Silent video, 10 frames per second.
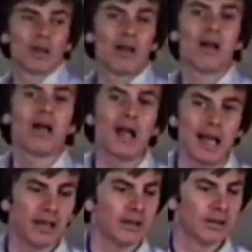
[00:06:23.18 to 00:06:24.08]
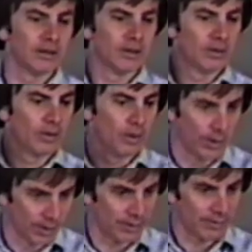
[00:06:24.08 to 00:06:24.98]
a higher
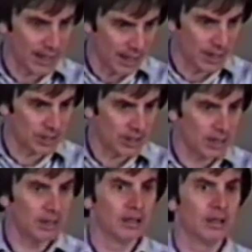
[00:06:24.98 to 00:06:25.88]
order of energy